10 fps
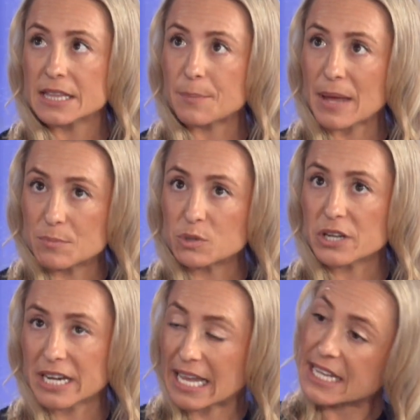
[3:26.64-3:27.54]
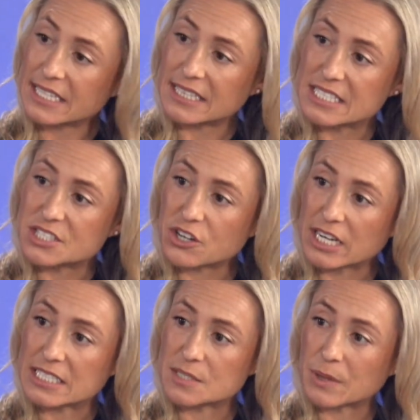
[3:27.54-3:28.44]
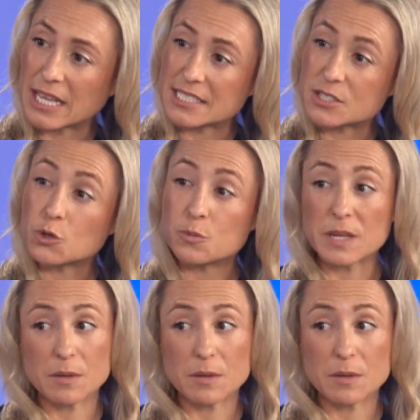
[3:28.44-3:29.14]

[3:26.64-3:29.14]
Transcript: the people that are getting these transplants could be